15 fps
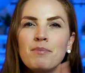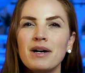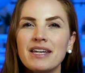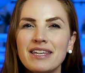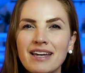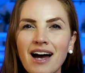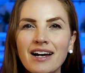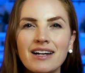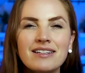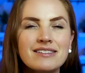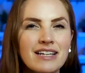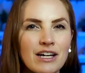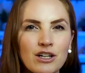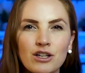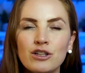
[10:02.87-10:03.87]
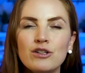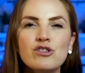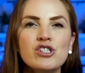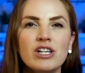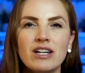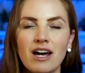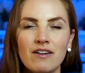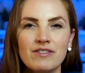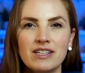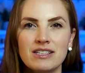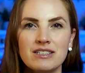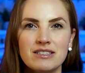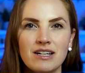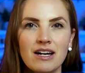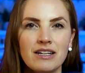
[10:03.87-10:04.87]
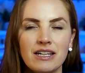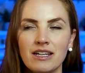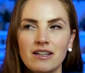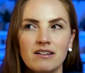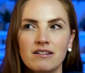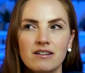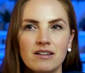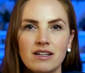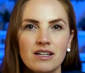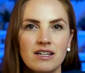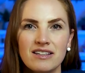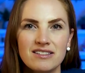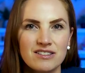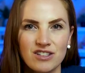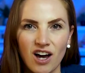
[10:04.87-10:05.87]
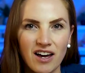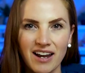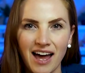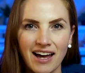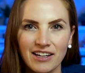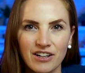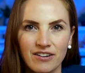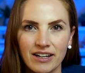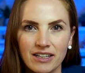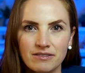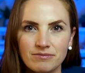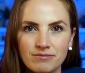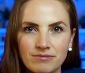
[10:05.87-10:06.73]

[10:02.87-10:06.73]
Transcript: But YUKA's conclusion of this study is not accurate.